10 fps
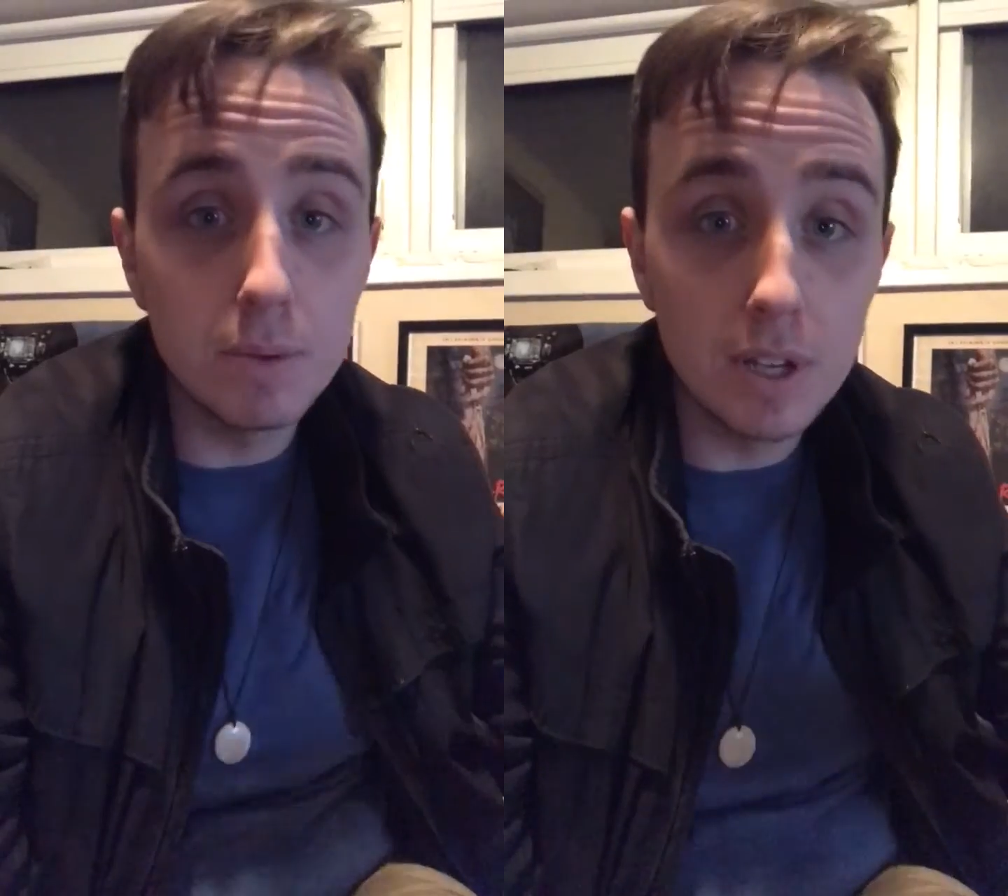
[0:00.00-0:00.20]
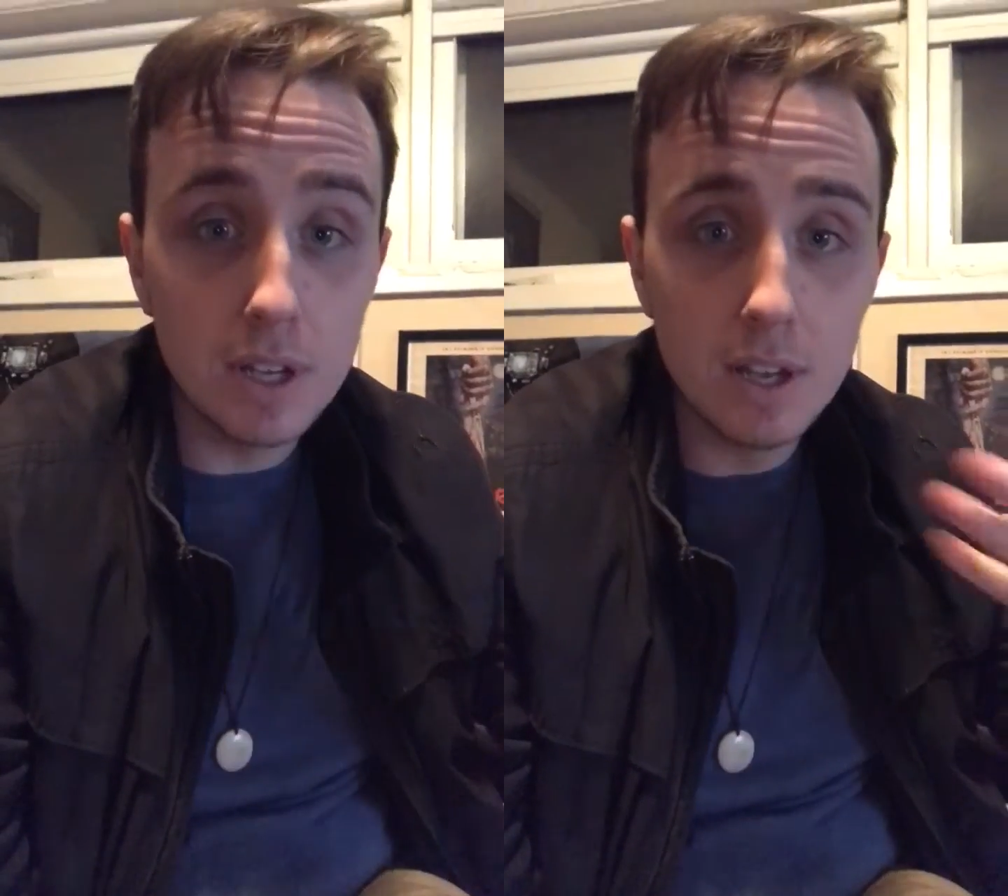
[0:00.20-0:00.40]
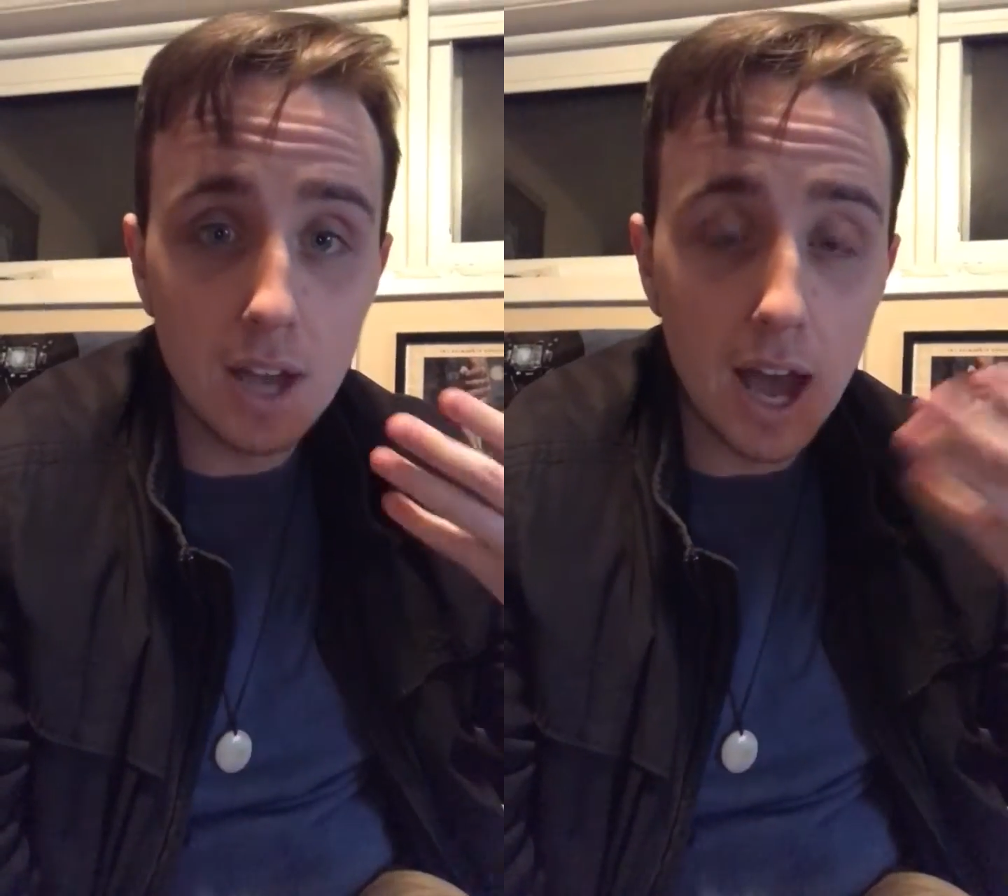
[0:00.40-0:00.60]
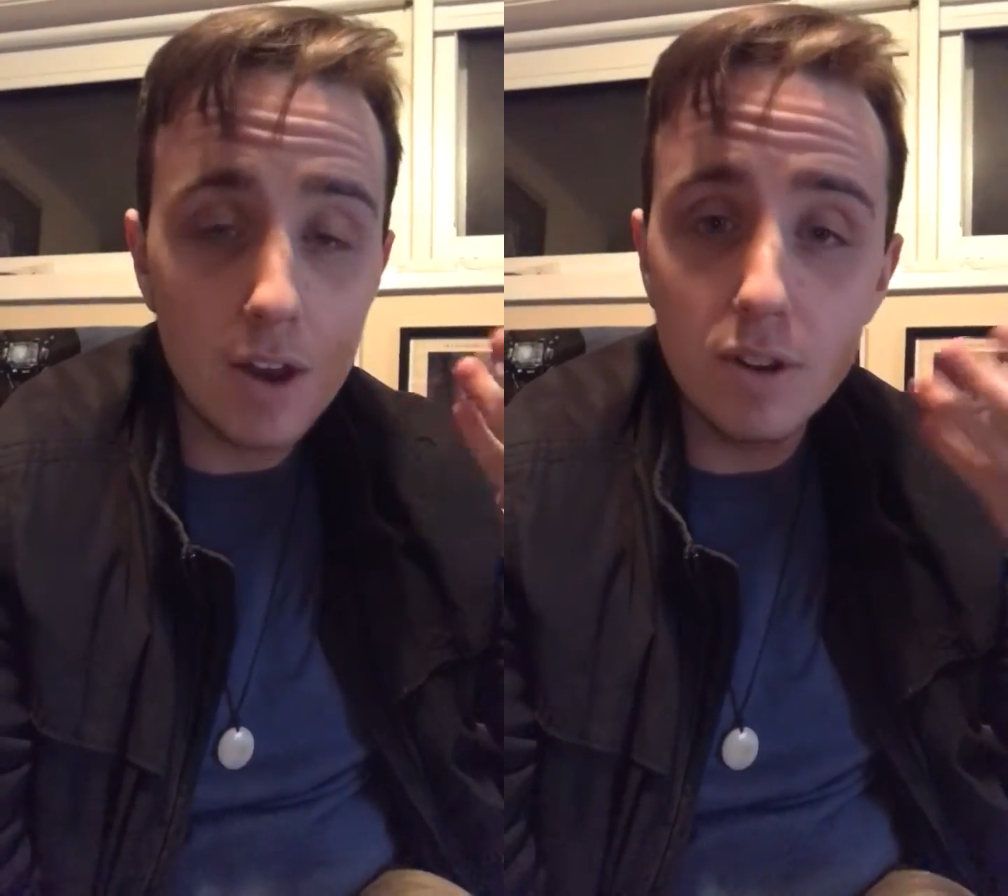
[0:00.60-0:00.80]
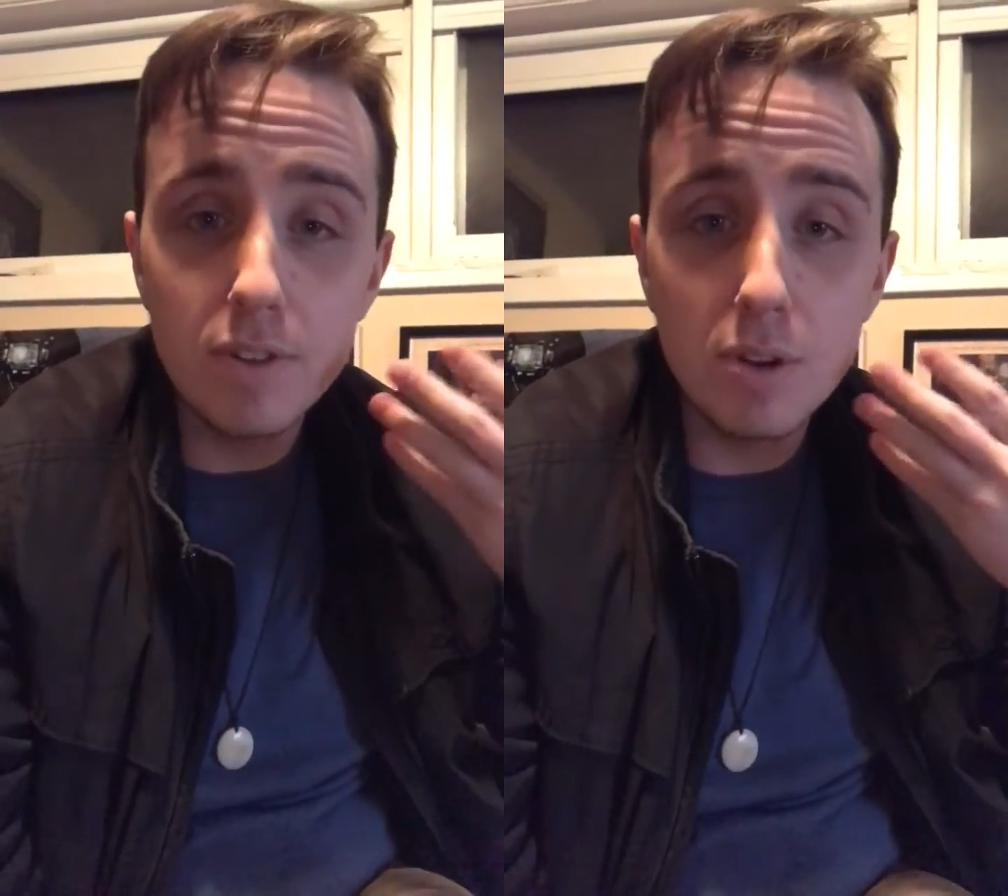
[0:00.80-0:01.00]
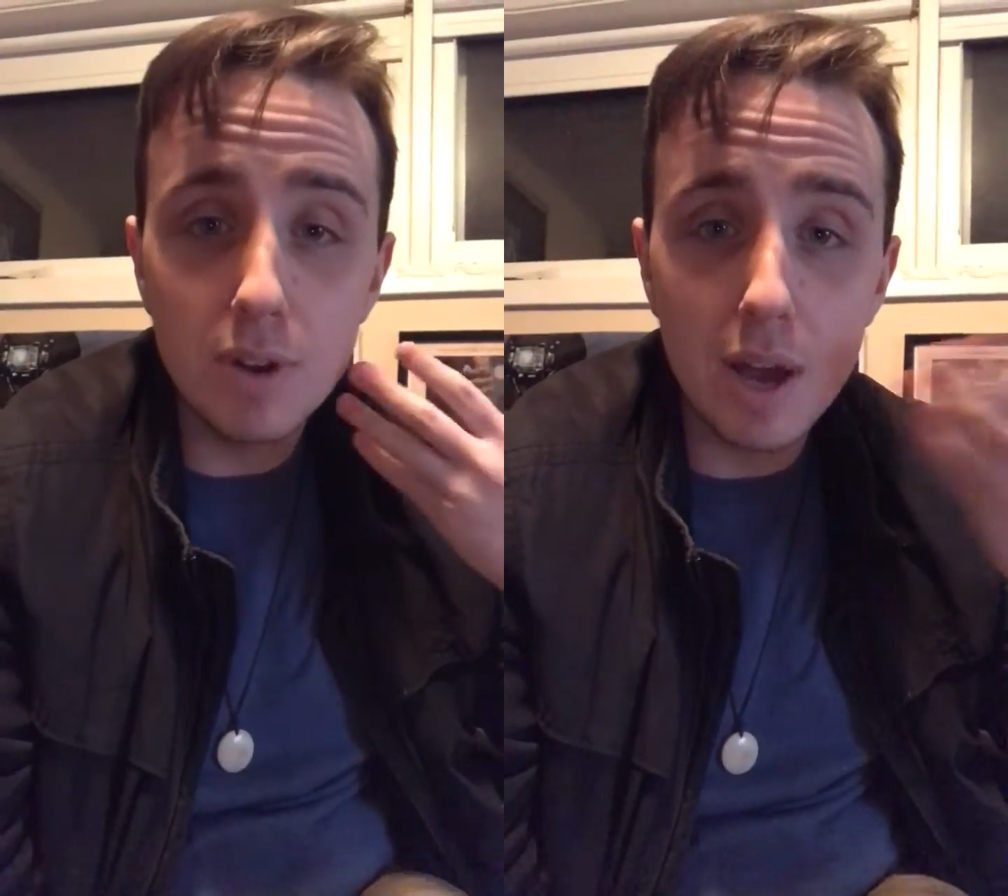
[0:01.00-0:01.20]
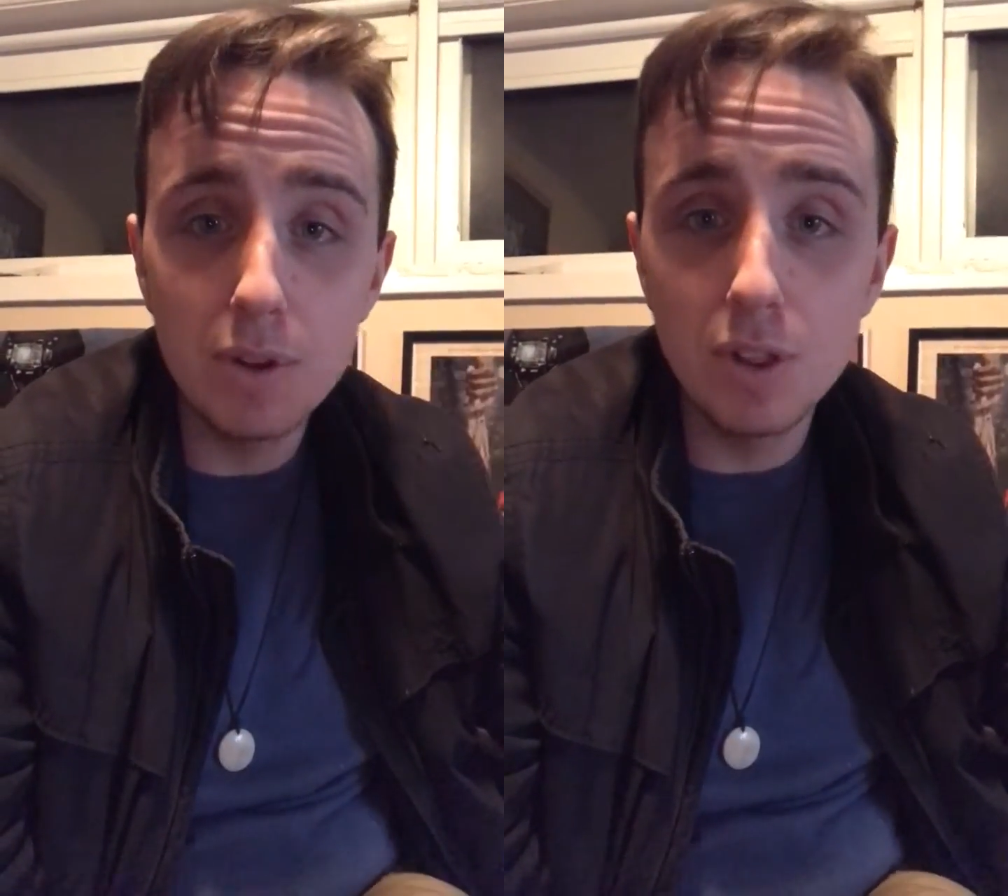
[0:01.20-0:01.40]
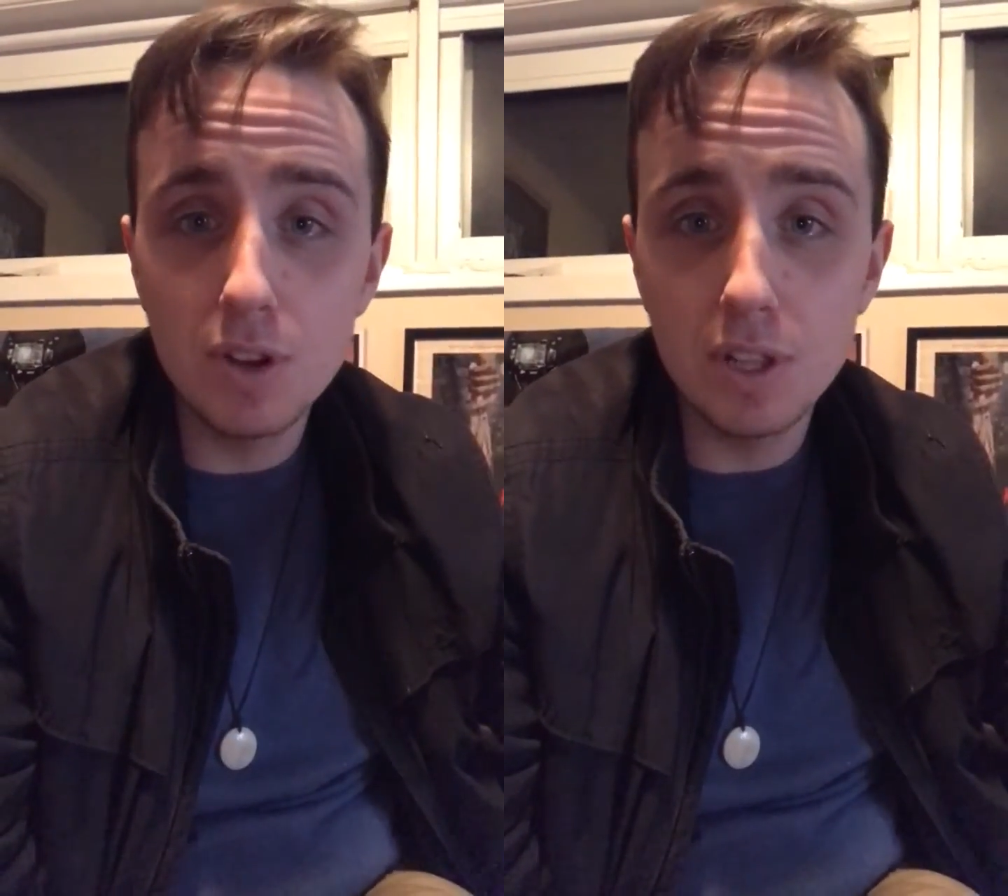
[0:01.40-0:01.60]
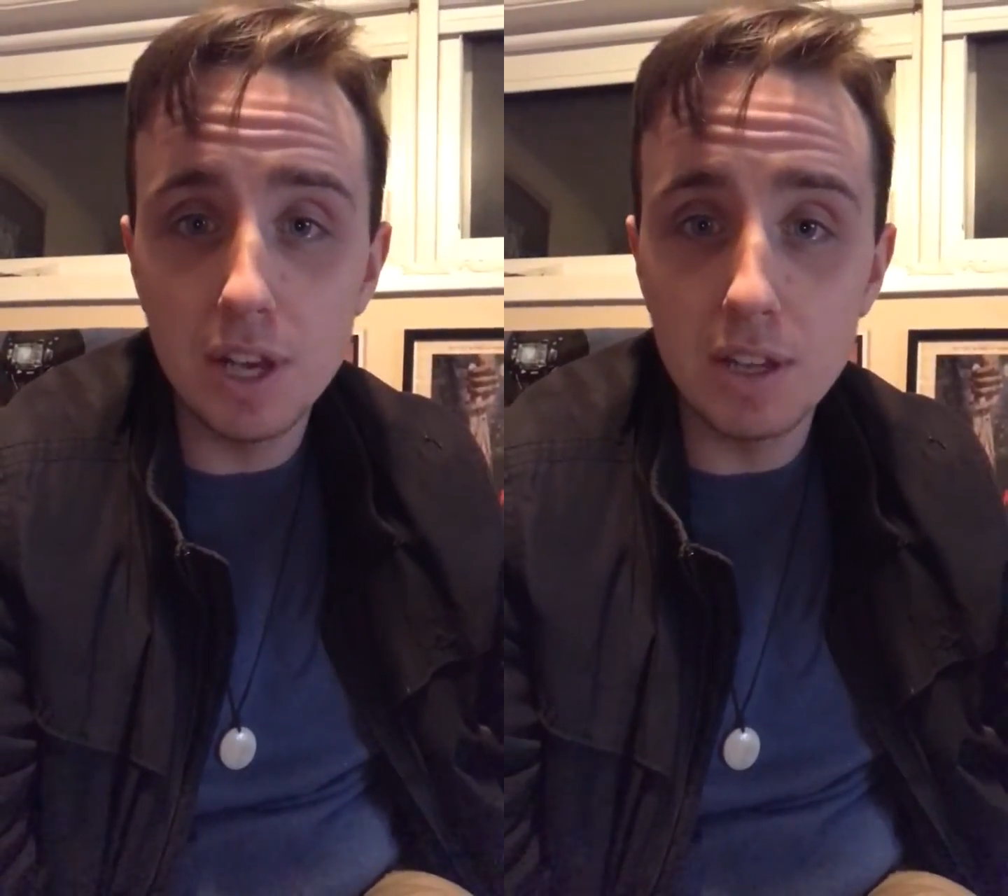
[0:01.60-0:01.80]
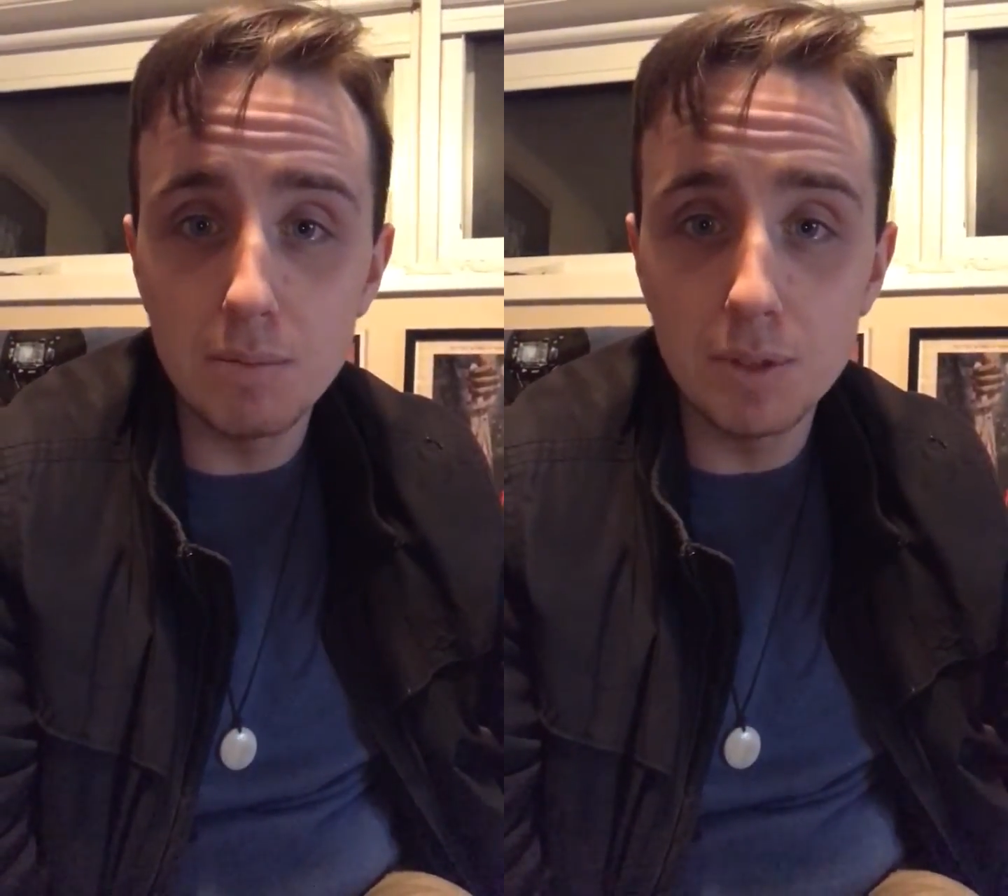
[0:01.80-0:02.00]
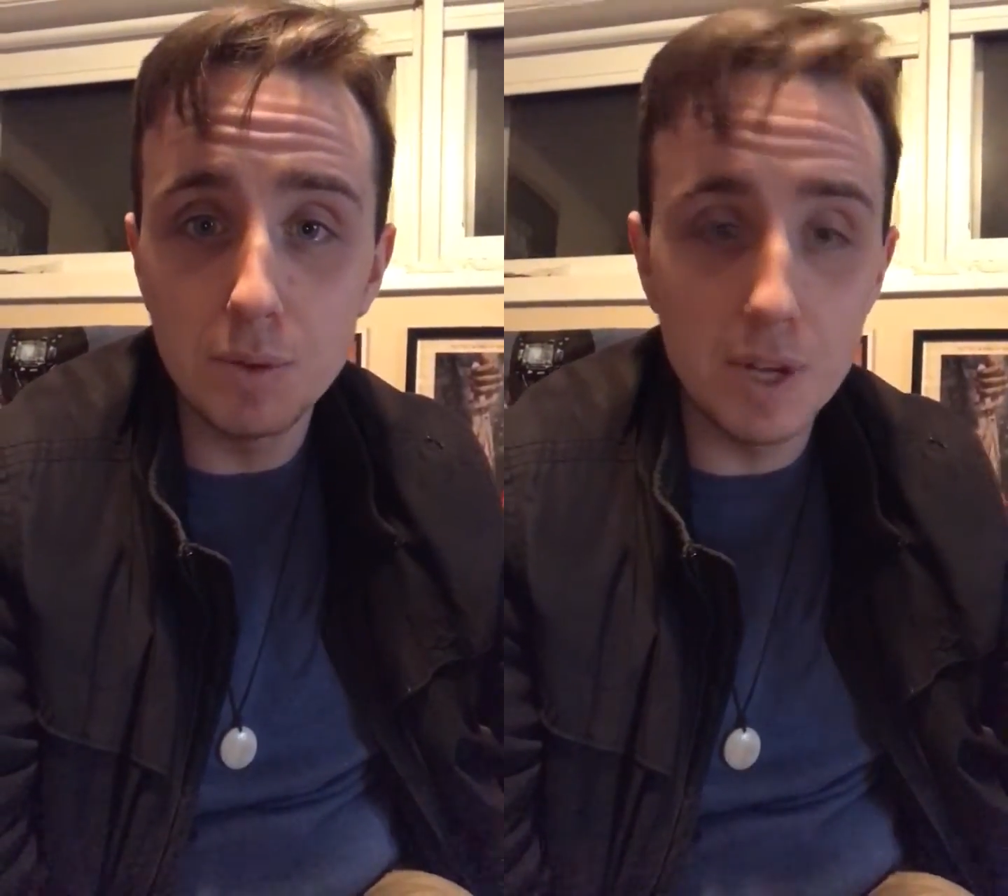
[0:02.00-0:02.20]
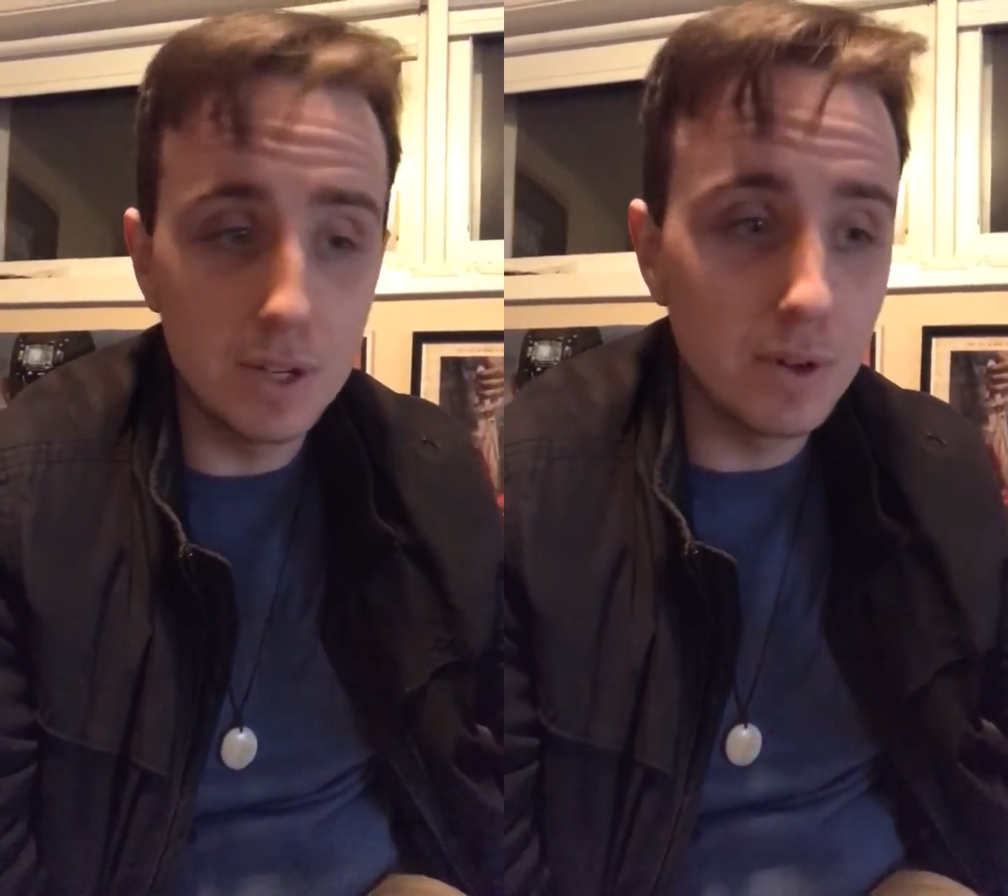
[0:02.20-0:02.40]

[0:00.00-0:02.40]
but I don't even know what I would look like in Blu-ray.